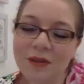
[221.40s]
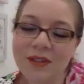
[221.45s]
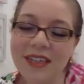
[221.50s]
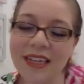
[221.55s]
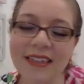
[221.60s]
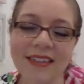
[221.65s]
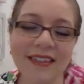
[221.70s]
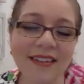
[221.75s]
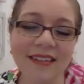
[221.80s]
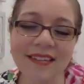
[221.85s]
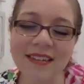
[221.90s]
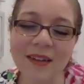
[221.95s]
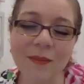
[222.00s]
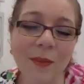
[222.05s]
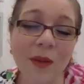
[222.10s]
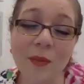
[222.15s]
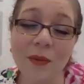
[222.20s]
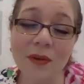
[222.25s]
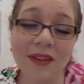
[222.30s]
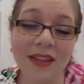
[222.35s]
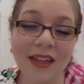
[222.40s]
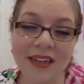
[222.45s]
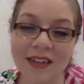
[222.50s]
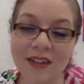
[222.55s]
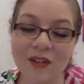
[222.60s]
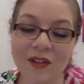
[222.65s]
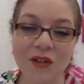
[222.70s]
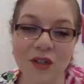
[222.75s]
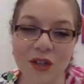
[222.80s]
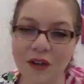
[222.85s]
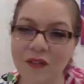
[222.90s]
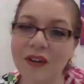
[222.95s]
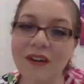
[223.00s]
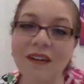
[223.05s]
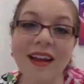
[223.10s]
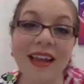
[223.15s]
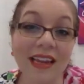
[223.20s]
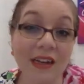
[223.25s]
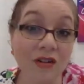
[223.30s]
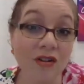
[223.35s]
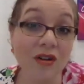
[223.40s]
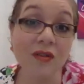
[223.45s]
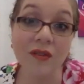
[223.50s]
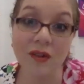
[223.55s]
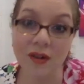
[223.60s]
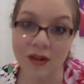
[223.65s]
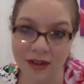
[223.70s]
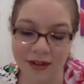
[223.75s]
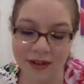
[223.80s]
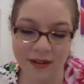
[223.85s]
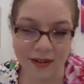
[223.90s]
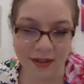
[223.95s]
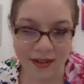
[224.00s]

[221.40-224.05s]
dentists and people in that industry are very introverted.